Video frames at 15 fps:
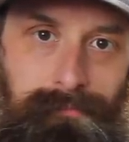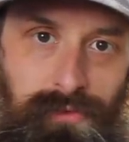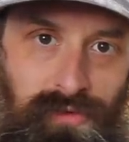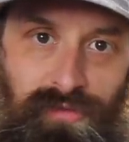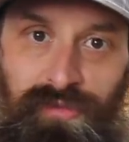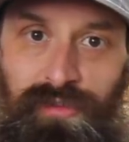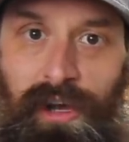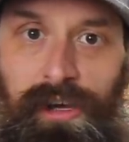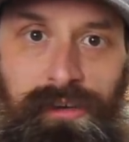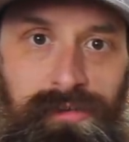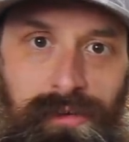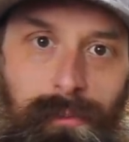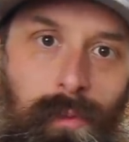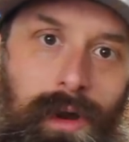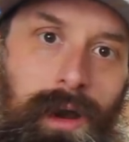stuck
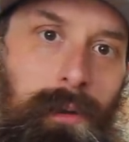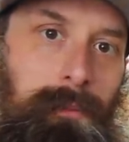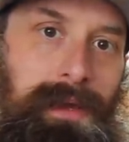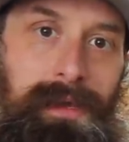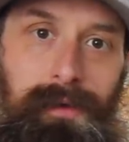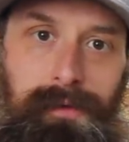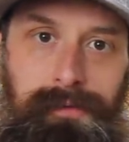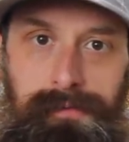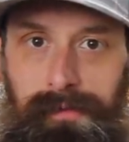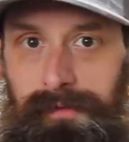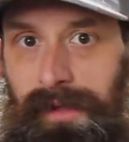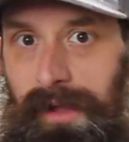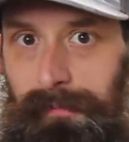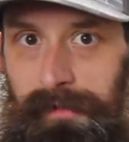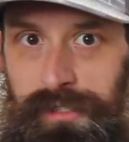somewhere because the
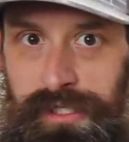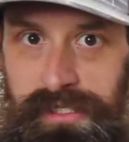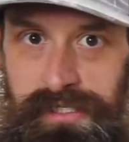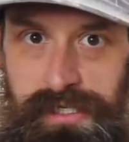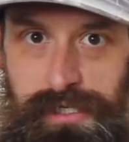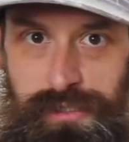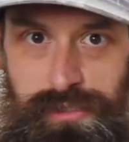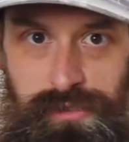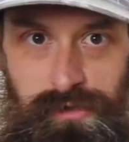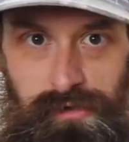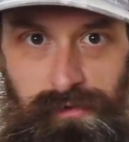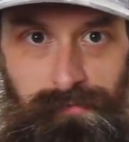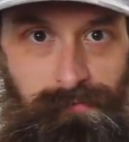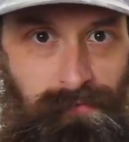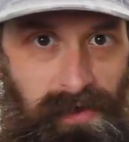timing chain
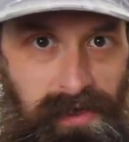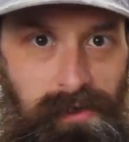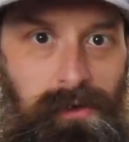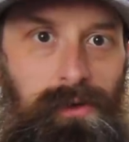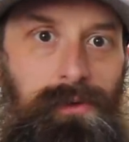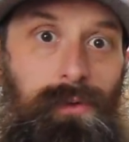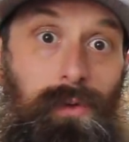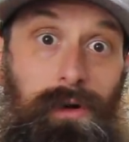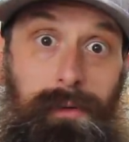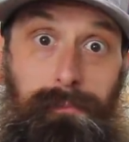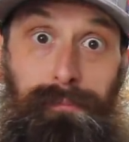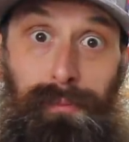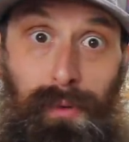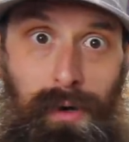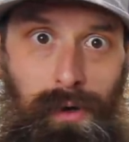tensioner failed or
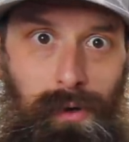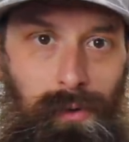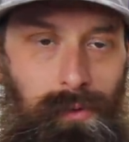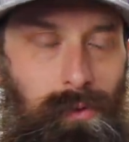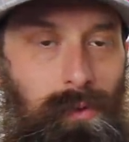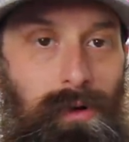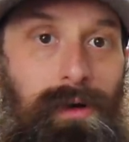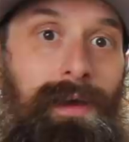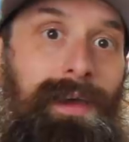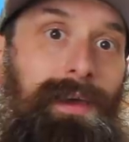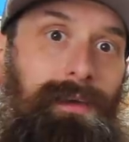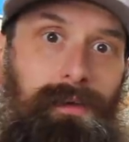it broke, or,